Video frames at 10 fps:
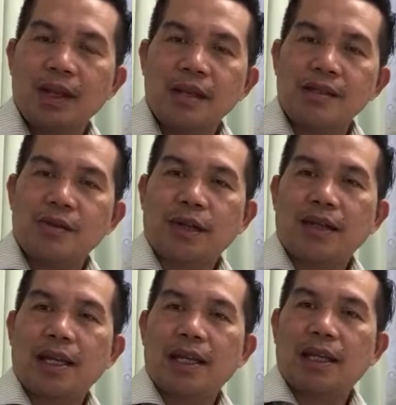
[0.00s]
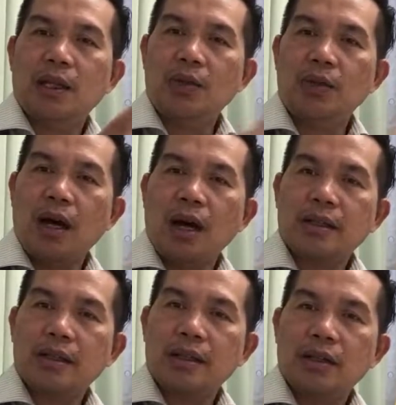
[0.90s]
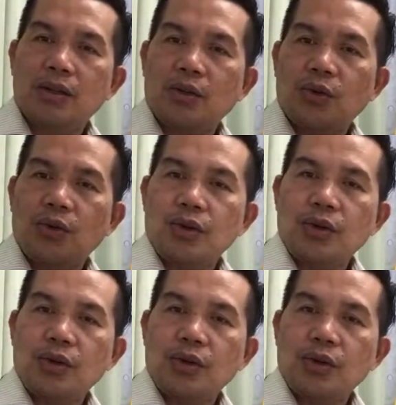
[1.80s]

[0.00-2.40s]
so that they can look at your